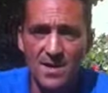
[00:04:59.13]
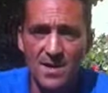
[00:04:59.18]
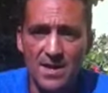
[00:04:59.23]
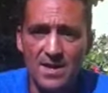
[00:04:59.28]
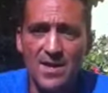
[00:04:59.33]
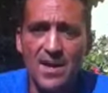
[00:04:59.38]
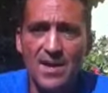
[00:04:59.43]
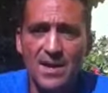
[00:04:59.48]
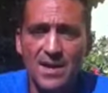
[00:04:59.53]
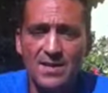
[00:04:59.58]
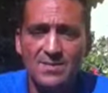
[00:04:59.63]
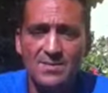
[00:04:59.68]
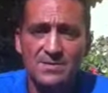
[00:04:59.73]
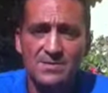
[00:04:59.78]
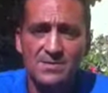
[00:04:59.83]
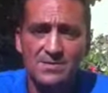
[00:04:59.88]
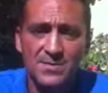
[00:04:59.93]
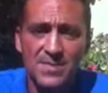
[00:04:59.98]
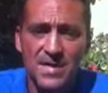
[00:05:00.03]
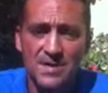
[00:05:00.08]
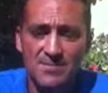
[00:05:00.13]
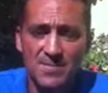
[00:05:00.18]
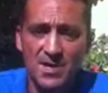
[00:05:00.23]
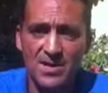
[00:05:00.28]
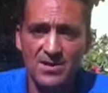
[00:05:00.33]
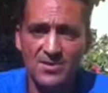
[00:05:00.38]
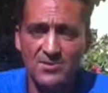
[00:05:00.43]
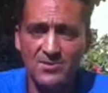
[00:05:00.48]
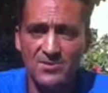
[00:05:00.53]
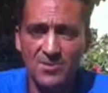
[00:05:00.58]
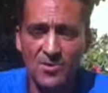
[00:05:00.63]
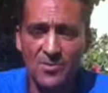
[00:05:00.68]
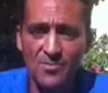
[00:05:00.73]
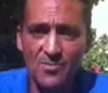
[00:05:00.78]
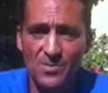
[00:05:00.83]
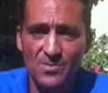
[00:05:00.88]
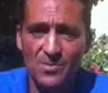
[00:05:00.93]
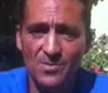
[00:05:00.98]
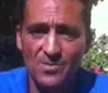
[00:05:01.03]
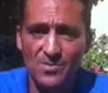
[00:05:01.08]
And then I take my controlled
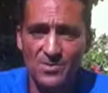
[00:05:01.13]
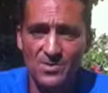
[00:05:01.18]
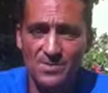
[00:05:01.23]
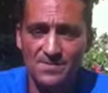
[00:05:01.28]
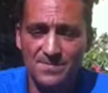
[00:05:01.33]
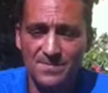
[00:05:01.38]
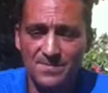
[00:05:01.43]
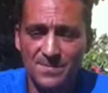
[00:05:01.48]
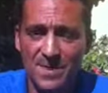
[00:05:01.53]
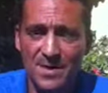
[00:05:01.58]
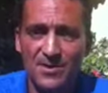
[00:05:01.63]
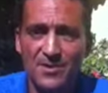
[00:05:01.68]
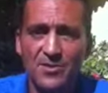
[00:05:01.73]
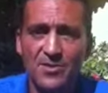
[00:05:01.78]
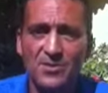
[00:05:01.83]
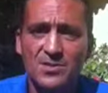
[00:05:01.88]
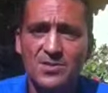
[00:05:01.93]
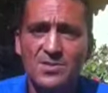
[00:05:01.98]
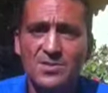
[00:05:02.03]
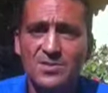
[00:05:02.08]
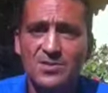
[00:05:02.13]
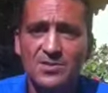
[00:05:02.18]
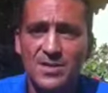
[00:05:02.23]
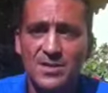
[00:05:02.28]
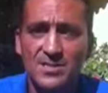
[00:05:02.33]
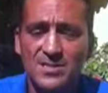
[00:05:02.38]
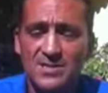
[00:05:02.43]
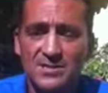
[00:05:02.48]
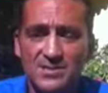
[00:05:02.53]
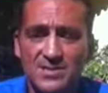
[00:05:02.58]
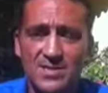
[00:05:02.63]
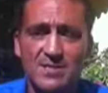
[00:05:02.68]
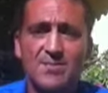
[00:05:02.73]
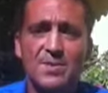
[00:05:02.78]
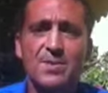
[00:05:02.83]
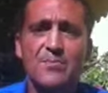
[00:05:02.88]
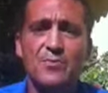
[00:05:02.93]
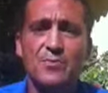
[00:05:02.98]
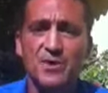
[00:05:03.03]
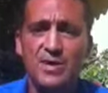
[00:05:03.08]
pause. Now, in order to do this, you
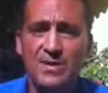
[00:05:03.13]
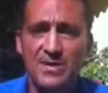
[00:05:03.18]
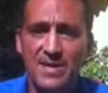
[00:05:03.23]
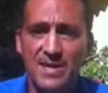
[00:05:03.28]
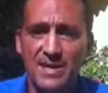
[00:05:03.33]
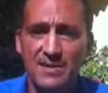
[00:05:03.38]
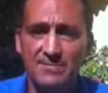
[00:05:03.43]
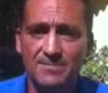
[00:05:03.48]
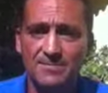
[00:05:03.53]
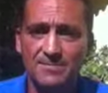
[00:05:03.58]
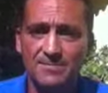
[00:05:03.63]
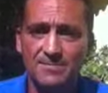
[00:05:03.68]
simply breathe in